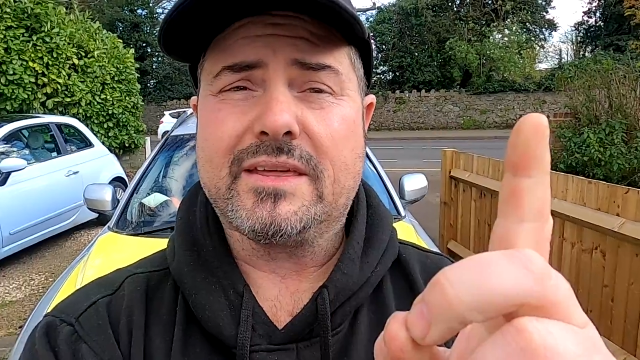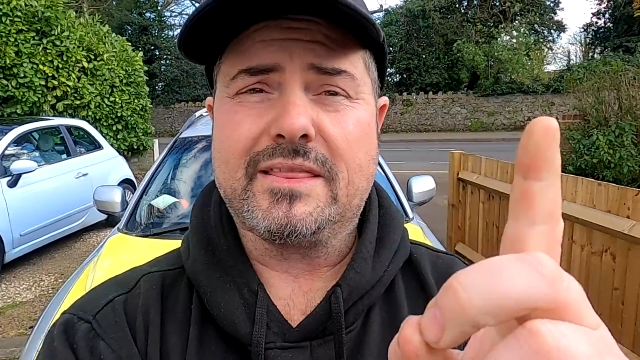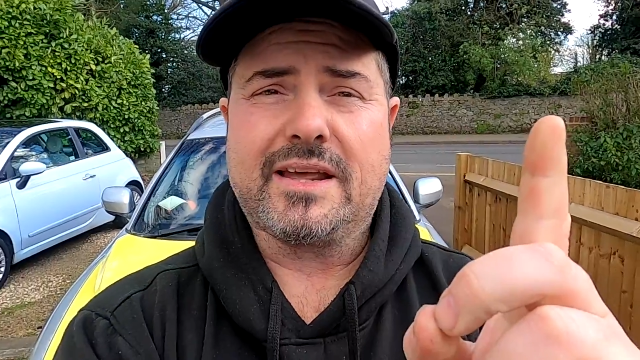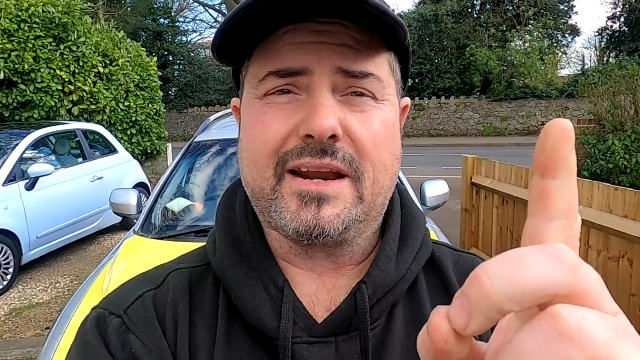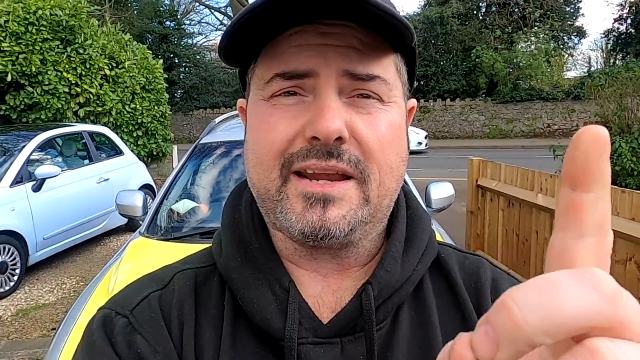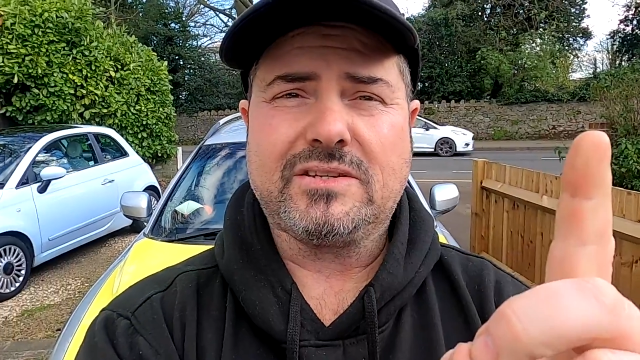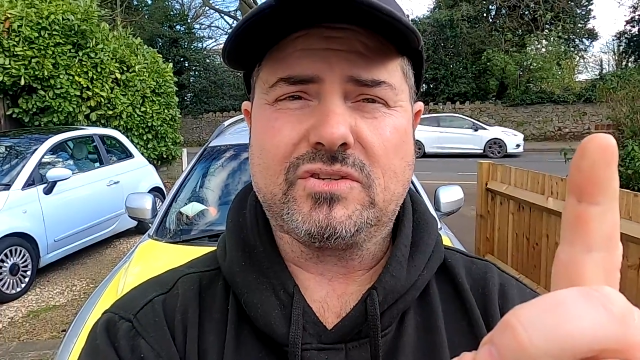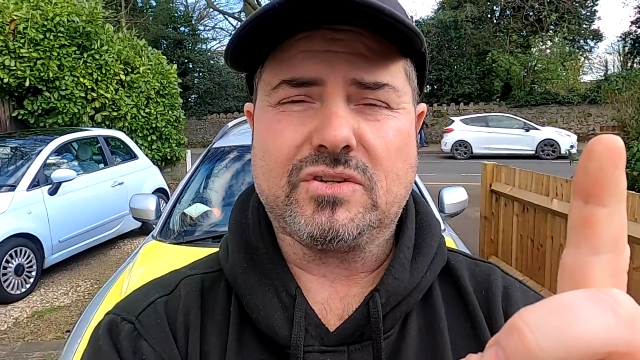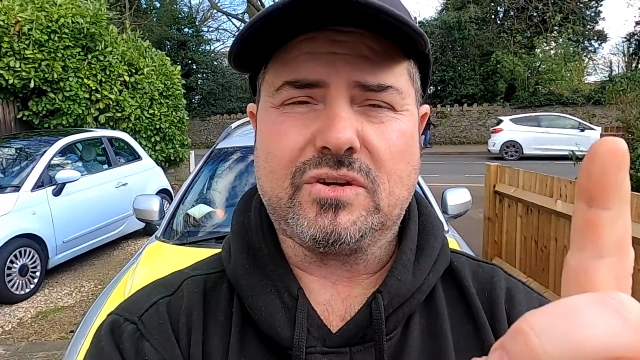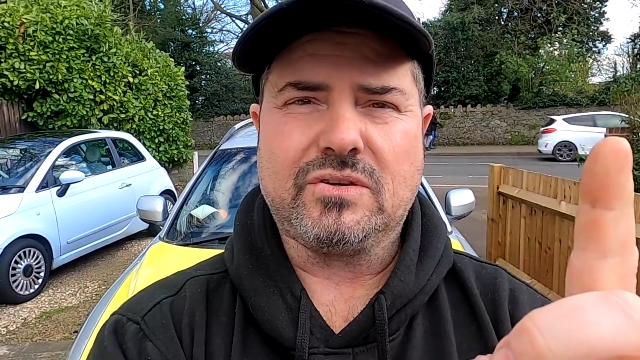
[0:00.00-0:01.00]
thing that I need to
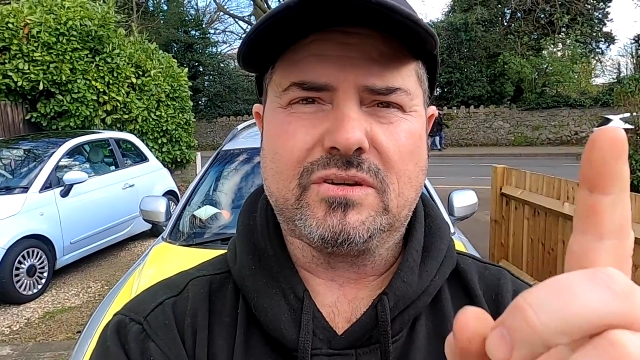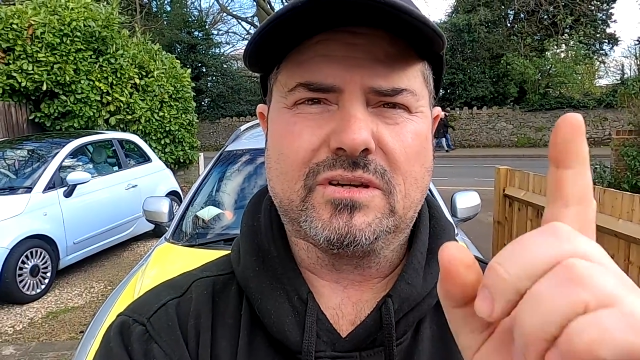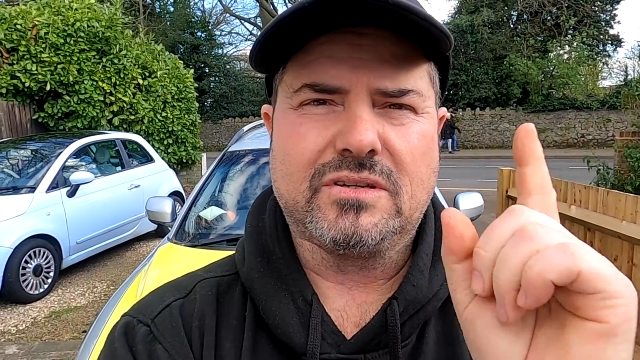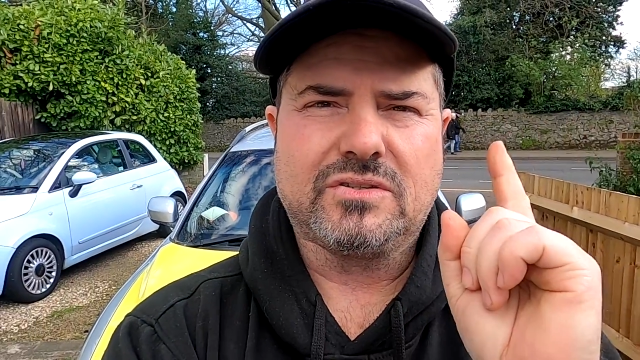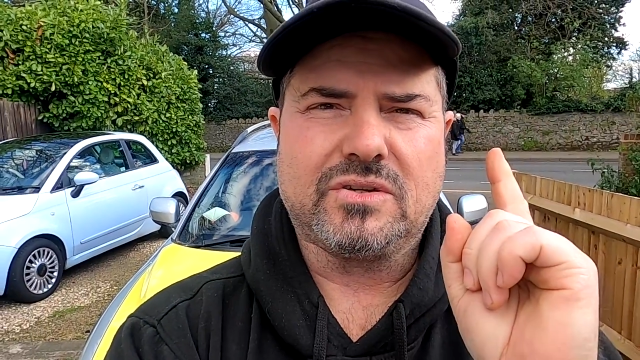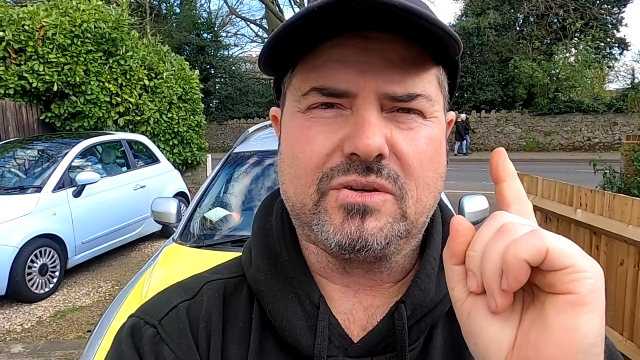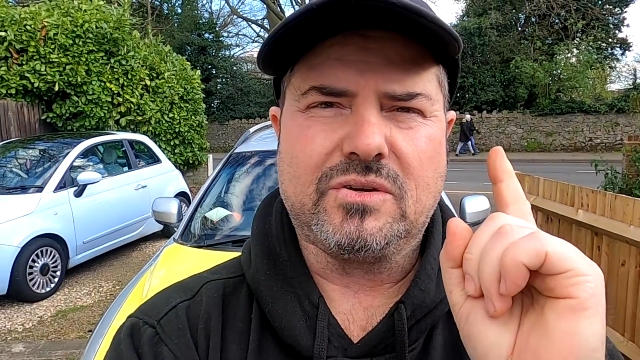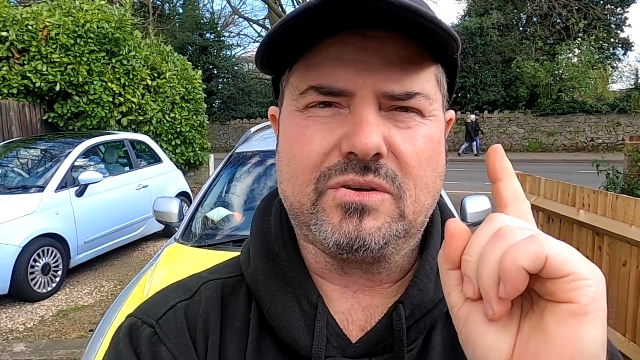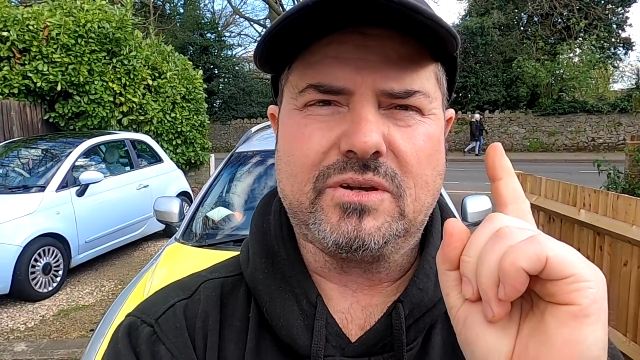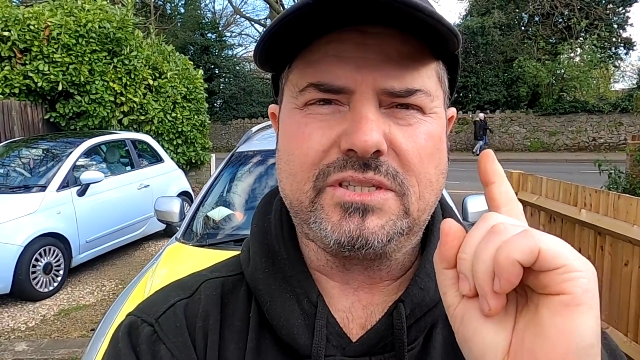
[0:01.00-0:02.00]
do
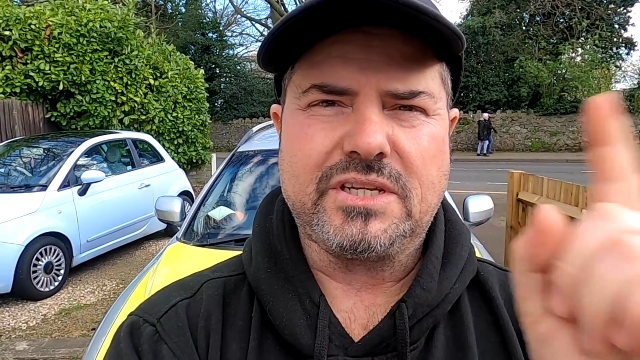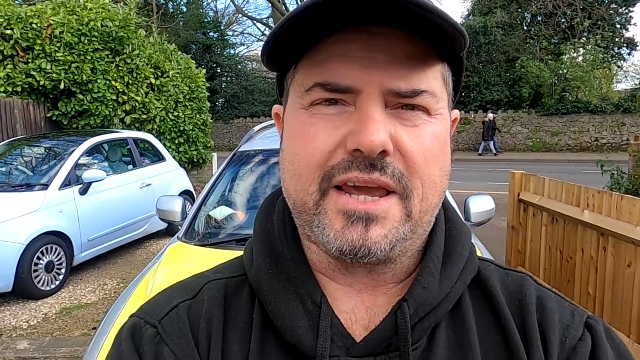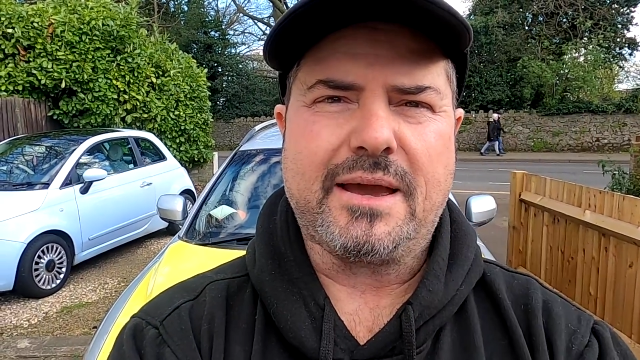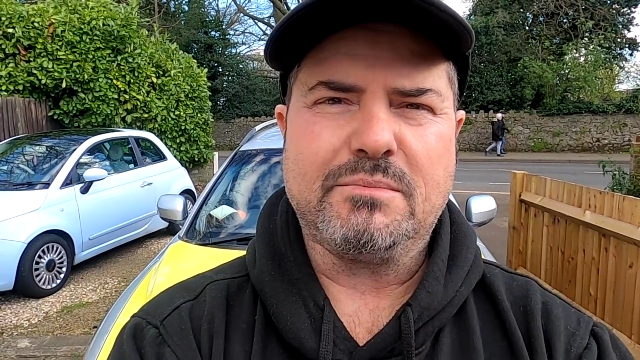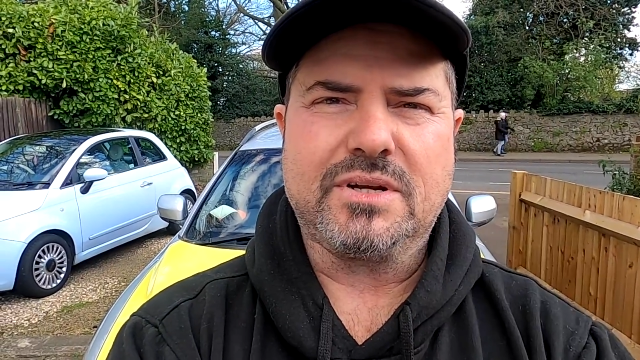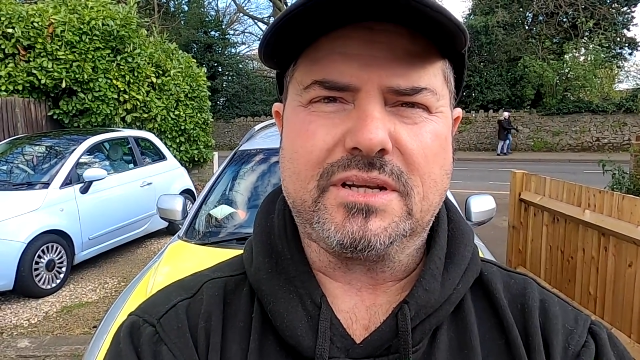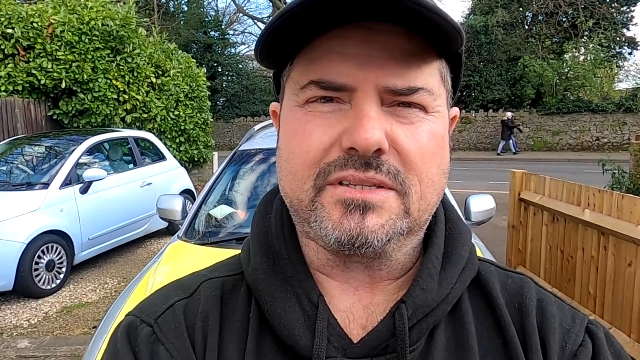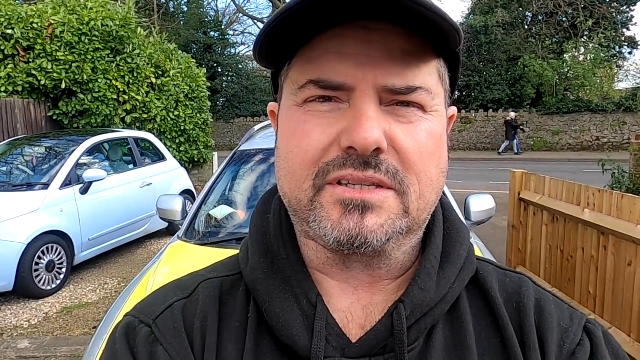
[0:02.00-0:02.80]
to de-ambulance